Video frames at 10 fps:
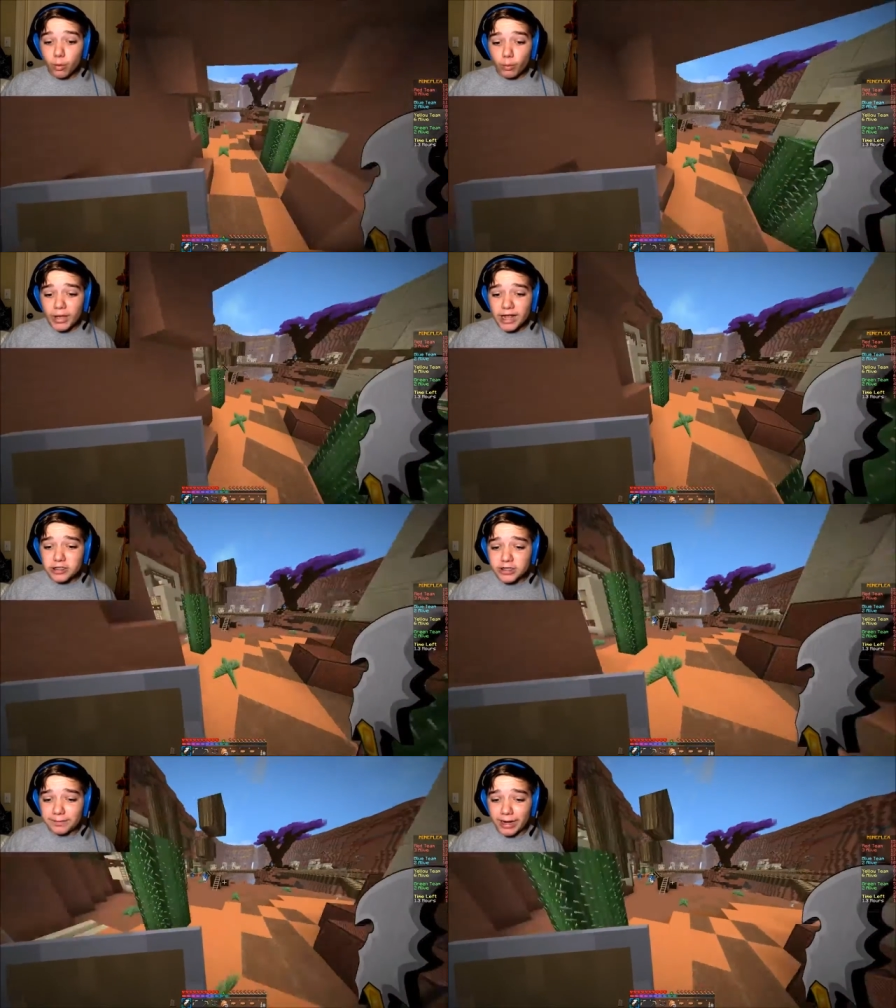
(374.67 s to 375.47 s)
We
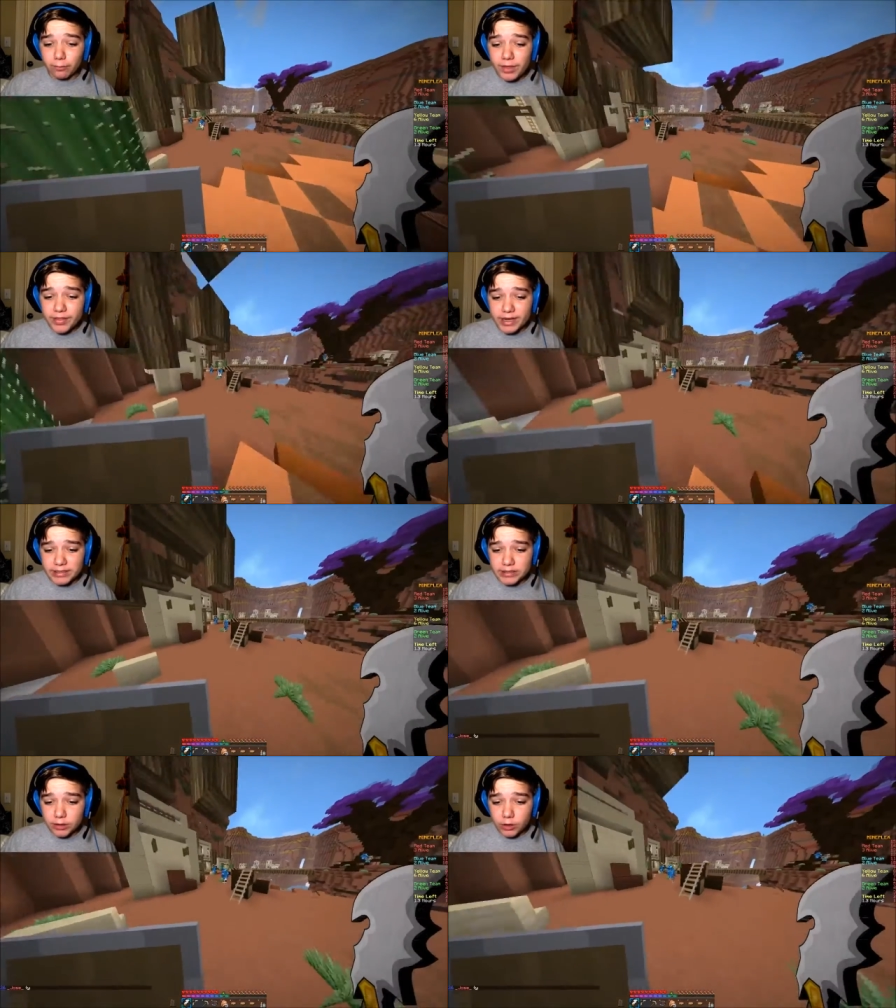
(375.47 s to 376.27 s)
actually might win
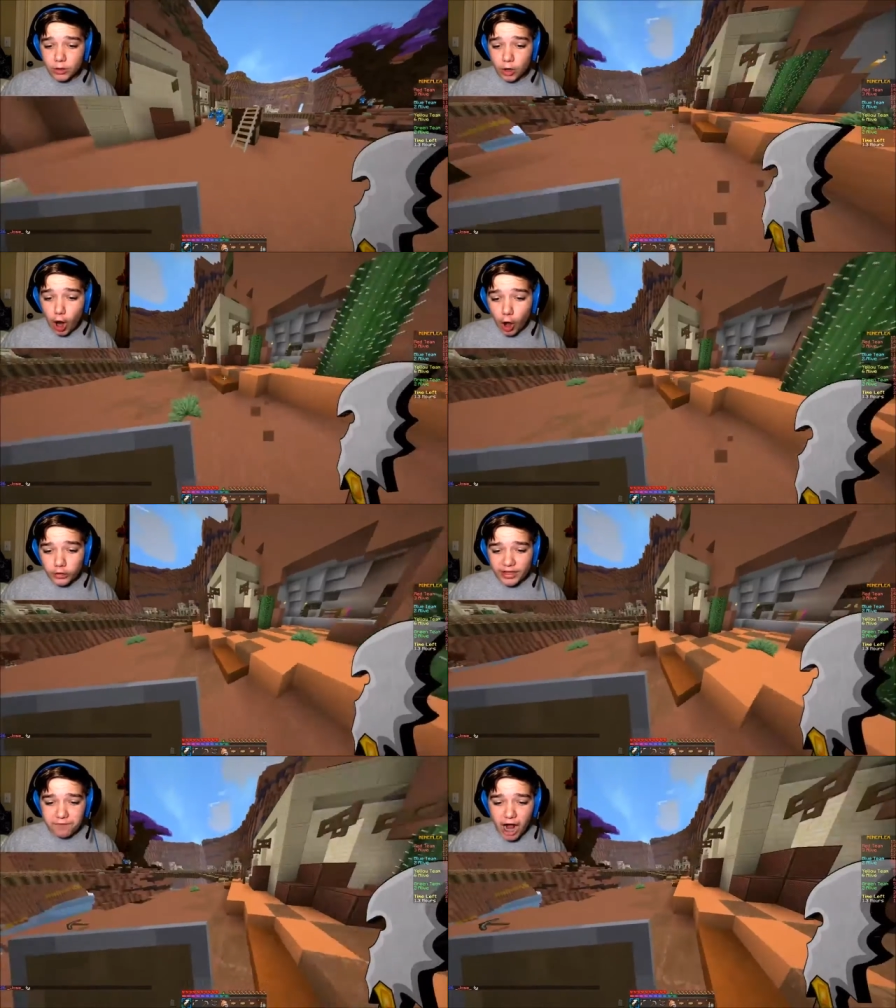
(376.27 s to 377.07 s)
this. Holy
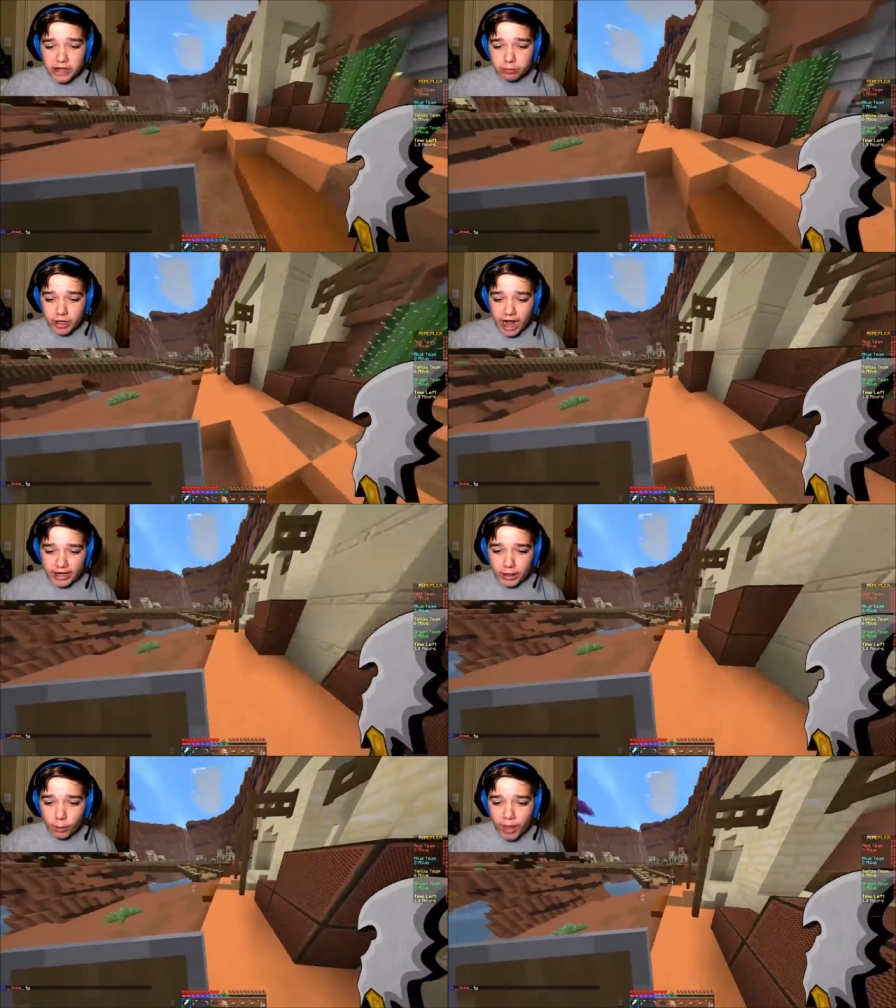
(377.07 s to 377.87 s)
fudge, we're not
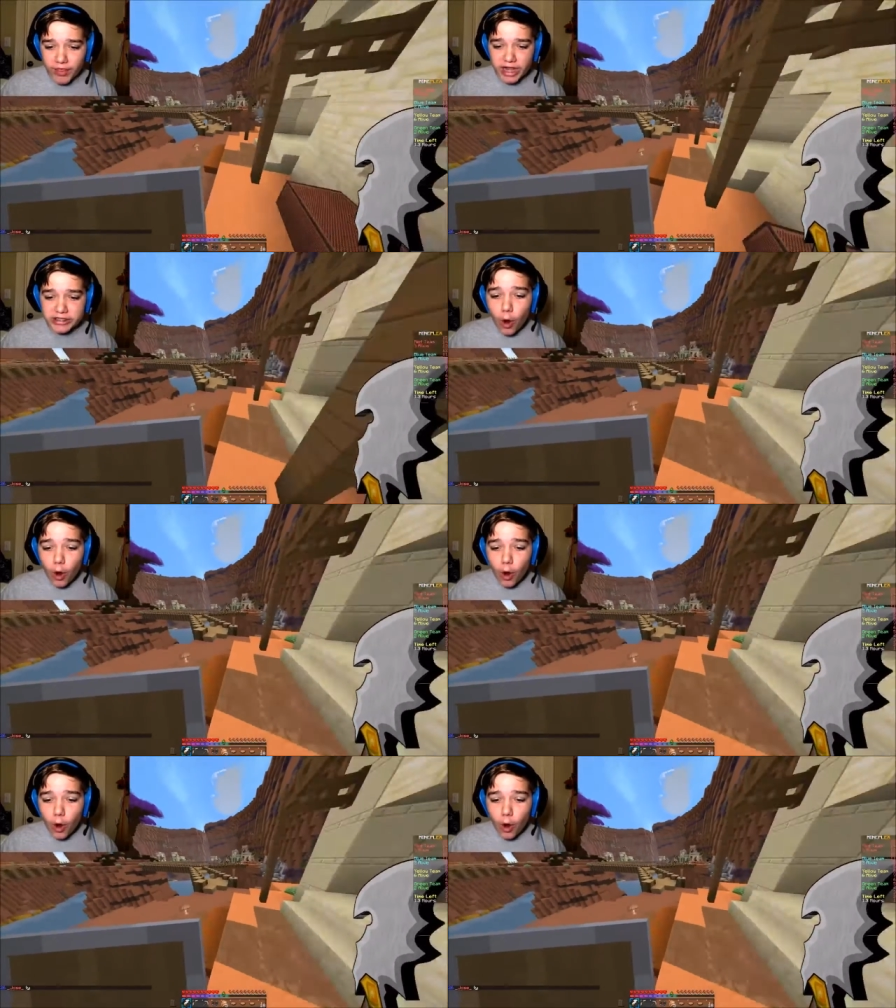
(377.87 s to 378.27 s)
gonna win this!